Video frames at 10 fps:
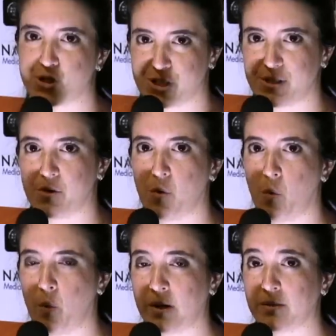in Brazil,
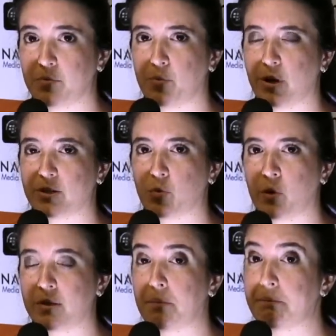
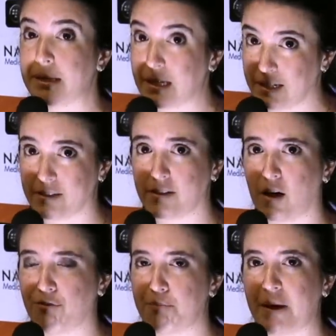1.1 billion
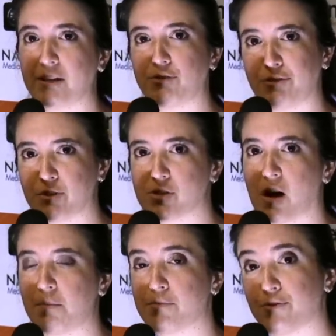of page views
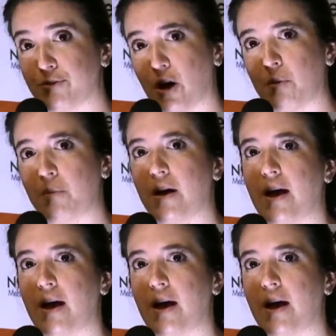comes from